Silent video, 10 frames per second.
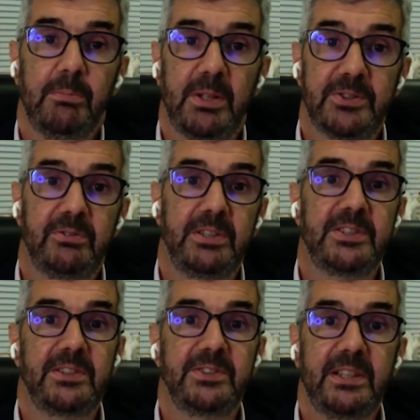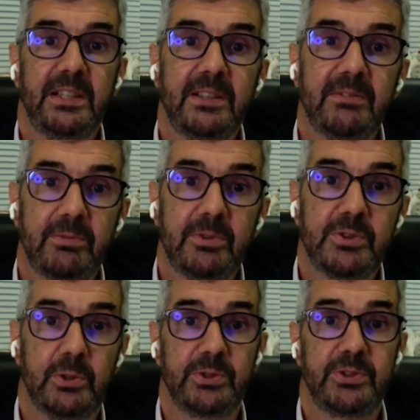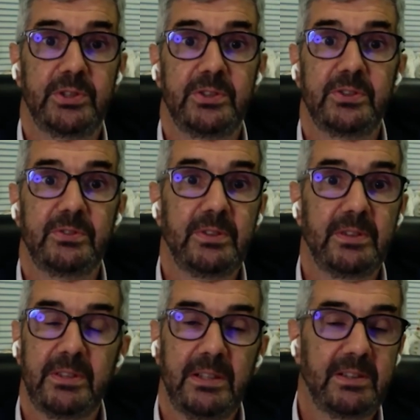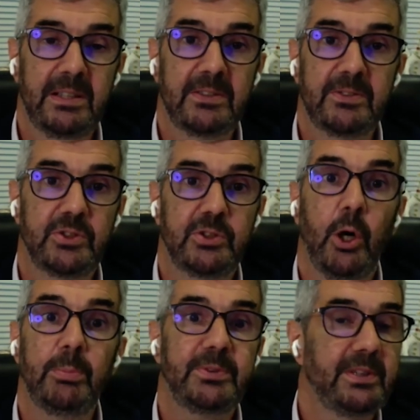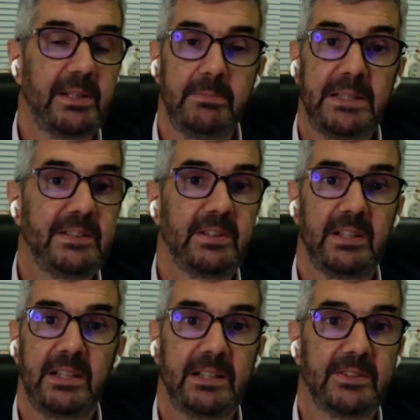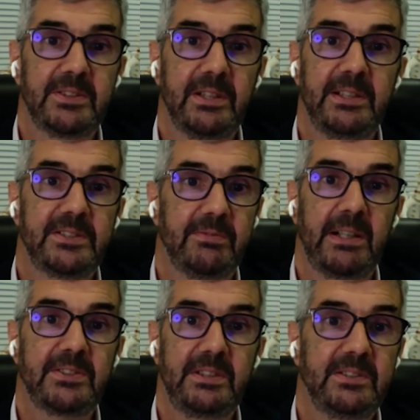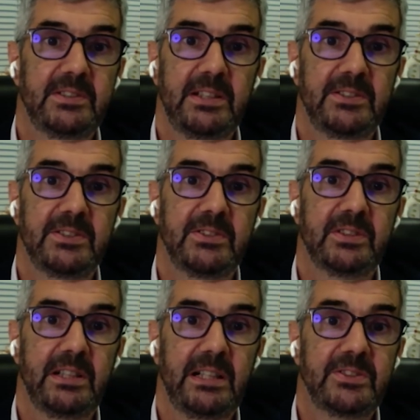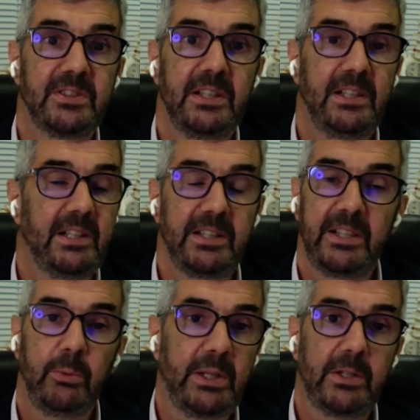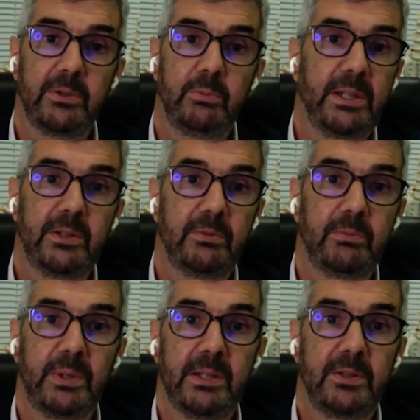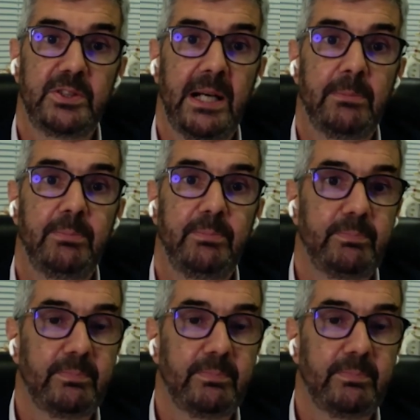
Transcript: compulsory testing resources like stopped immediately and turned into vaccine centres. And that's, you know, we could jab